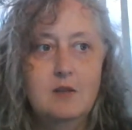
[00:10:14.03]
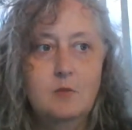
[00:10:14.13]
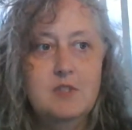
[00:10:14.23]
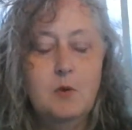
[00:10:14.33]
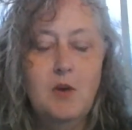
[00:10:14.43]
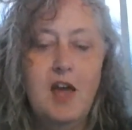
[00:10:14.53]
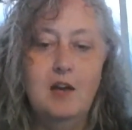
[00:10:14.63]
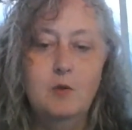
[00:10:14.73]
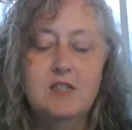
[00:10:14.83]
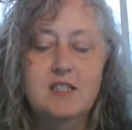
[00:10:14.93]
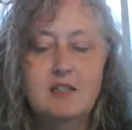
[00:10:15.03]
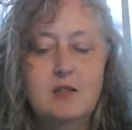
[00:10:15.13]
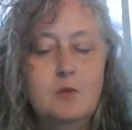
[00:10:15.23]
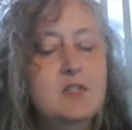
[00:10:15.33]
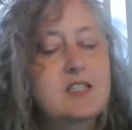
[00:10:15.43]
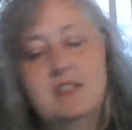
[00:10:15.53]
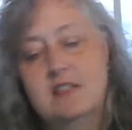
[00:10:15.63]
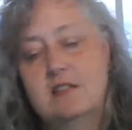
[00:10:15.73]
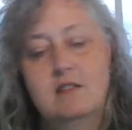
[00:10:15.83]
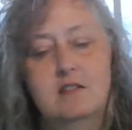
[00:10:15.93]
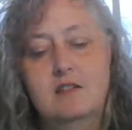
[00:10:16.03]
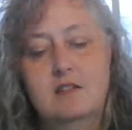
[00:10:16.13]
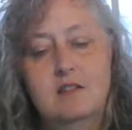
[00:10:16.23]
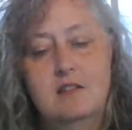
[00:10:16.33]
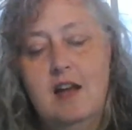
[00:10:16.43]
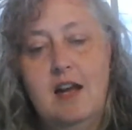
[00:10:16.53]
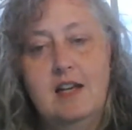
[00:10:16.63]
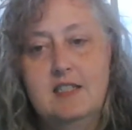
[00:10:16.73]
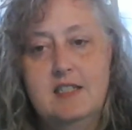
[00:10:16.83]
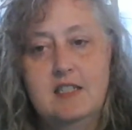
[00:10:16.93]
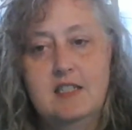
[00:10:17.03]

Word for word: was okay. It was it was nice.